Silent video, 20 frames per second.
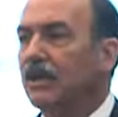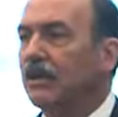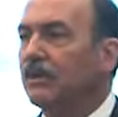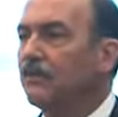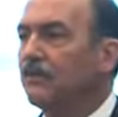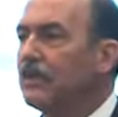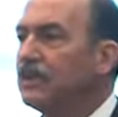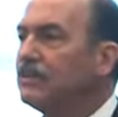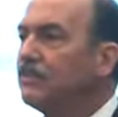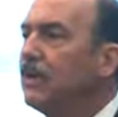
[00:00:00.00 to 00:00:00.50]

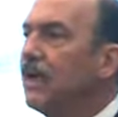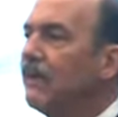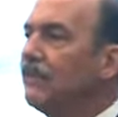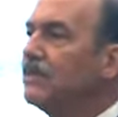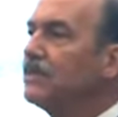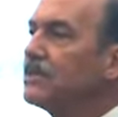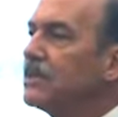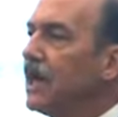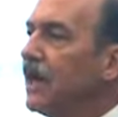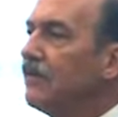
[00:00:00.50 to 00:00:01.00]
the reason we're having
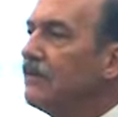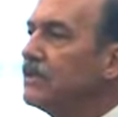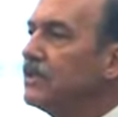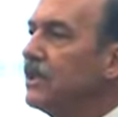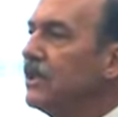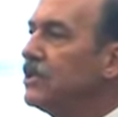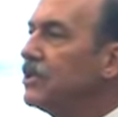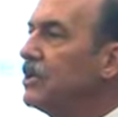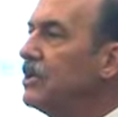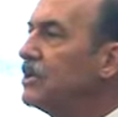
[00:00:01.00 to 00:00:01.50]
this
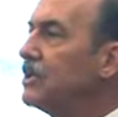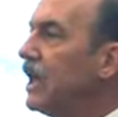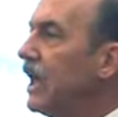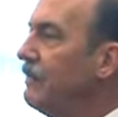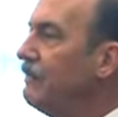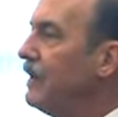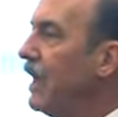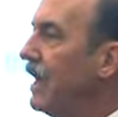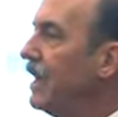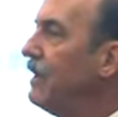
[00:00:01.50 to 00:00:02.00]
conversation is
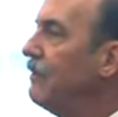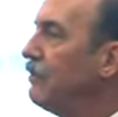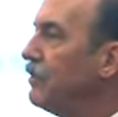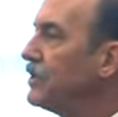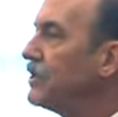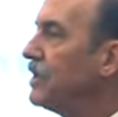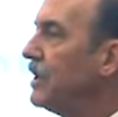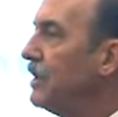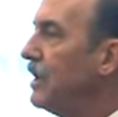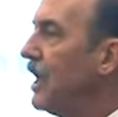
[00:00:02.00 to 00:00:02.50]
I'm
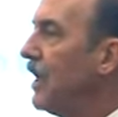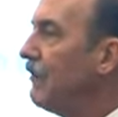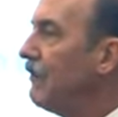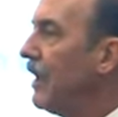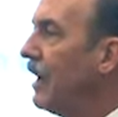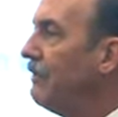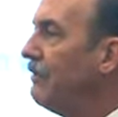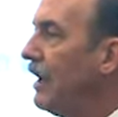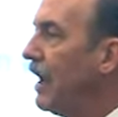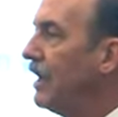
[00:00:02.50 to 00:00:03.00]
90% have
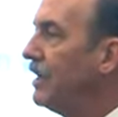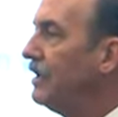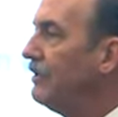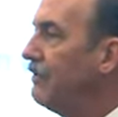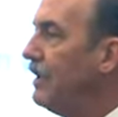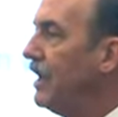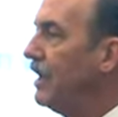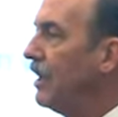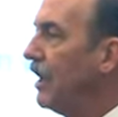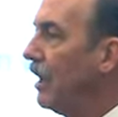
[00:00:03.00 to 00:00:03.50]
my mind
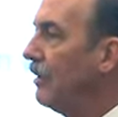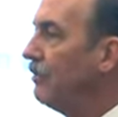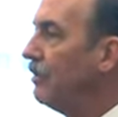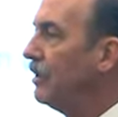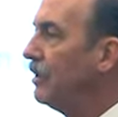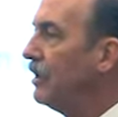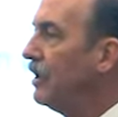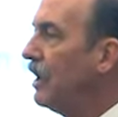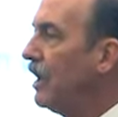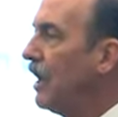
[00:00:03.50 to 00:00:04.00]
made up.
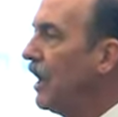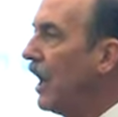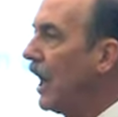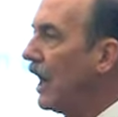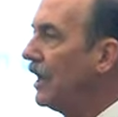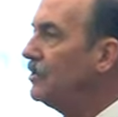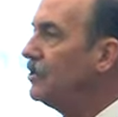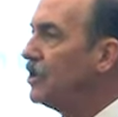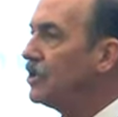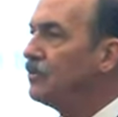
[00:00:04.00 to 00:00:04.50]

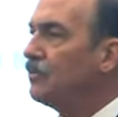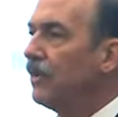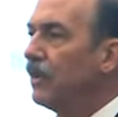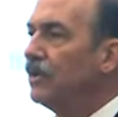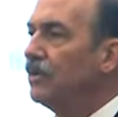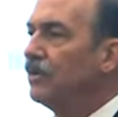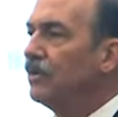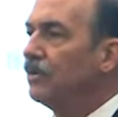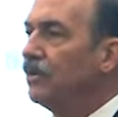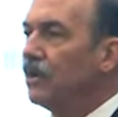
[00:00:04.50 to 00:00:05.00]
I just want
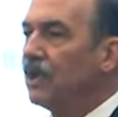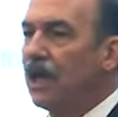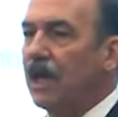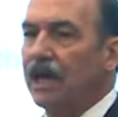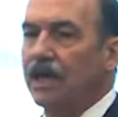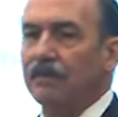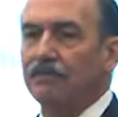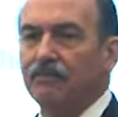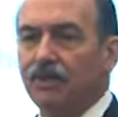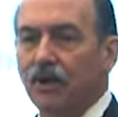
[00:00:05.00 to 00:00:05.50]
you to look at
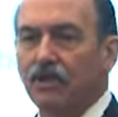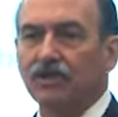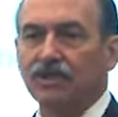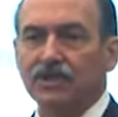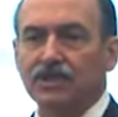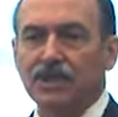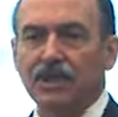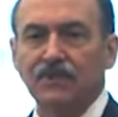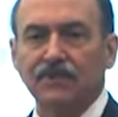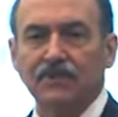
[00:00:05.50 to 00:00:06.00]
it and poke and
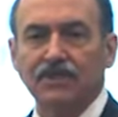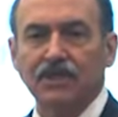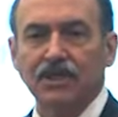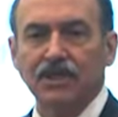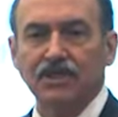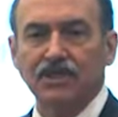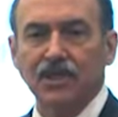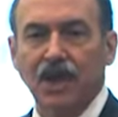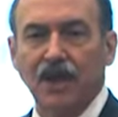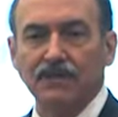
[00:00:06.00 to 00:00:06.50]
see if there's any
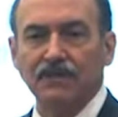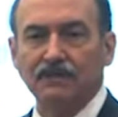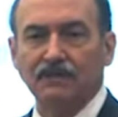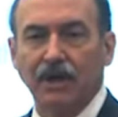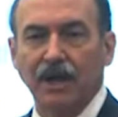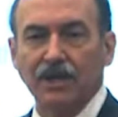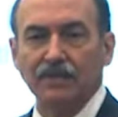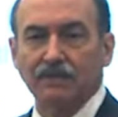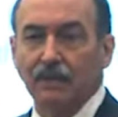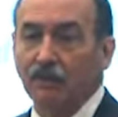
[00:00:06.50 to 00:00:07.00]
soft
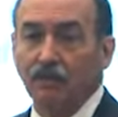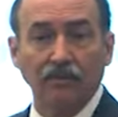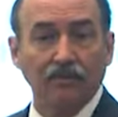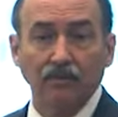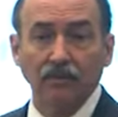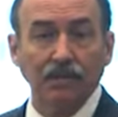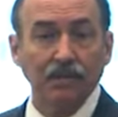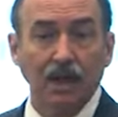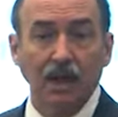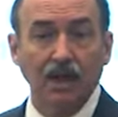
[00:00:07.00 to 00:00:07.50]
spots. But when
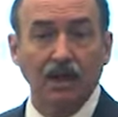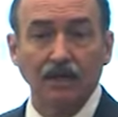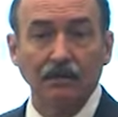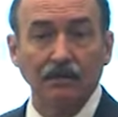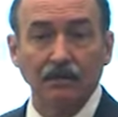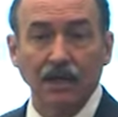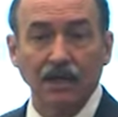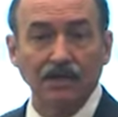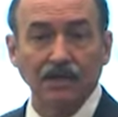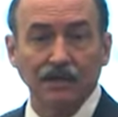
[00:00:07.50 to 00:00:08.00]
we're done,
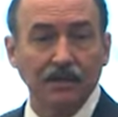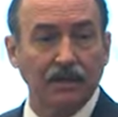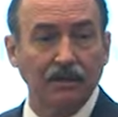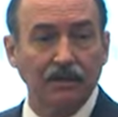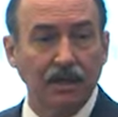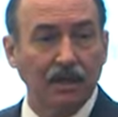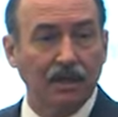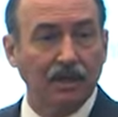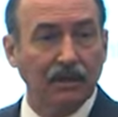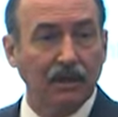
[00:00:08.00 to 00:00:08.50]
it's a done
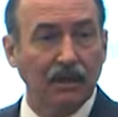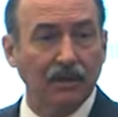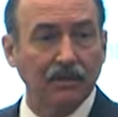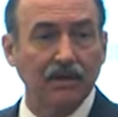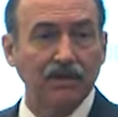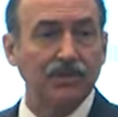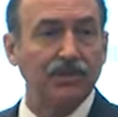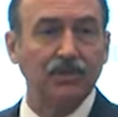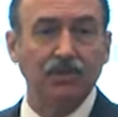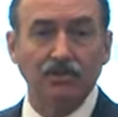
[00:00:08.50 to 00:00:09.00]
deal.
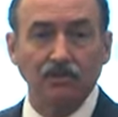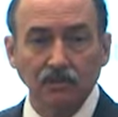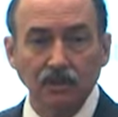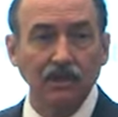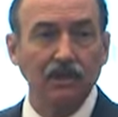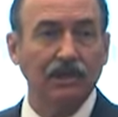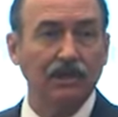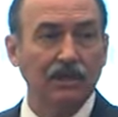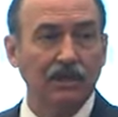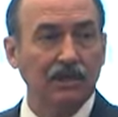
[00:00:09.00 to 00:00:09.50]
Unless you can
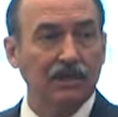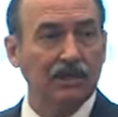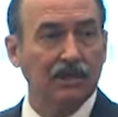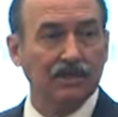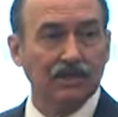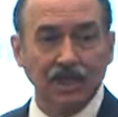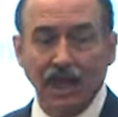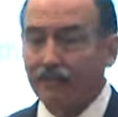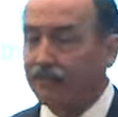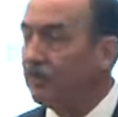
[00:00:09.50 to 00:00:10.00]
really,
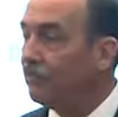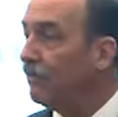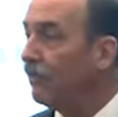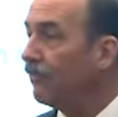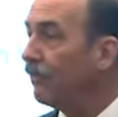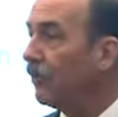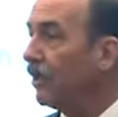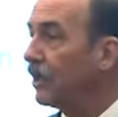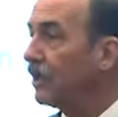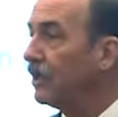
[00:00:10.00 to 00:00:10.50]
stop me
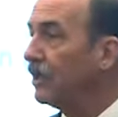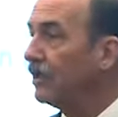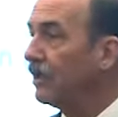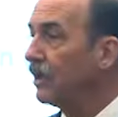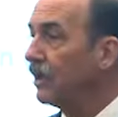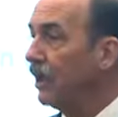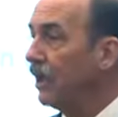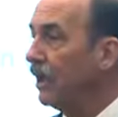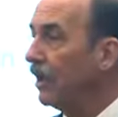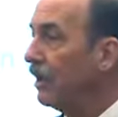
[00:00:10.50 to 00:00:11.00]
before I kill
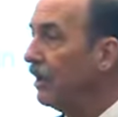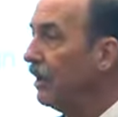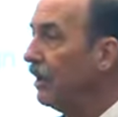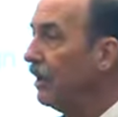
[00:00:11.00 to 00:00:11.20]
again.